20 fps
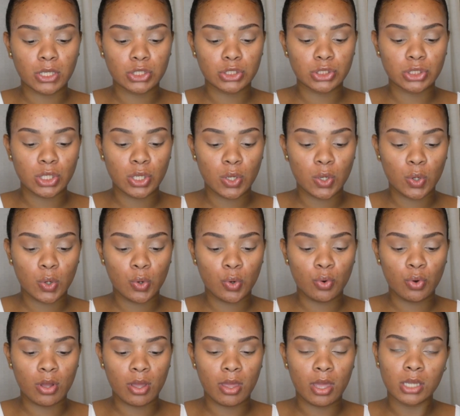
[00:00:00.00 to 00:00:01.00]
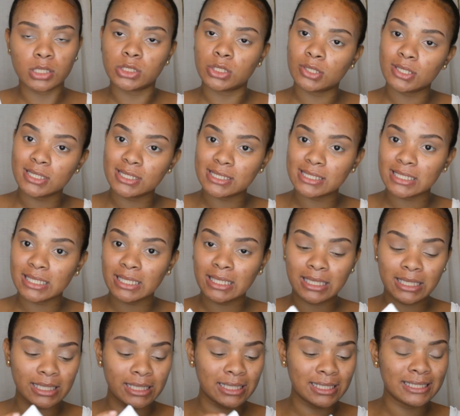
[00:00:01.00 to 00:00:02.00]
So, as you can
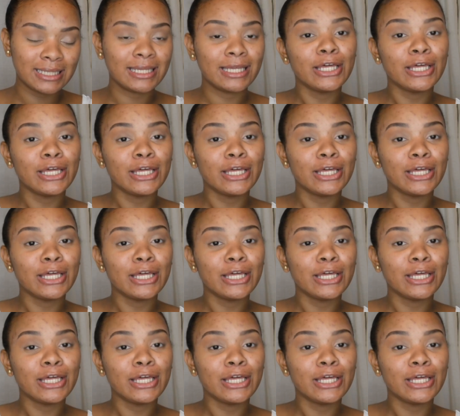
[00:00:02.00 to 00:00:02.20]
see,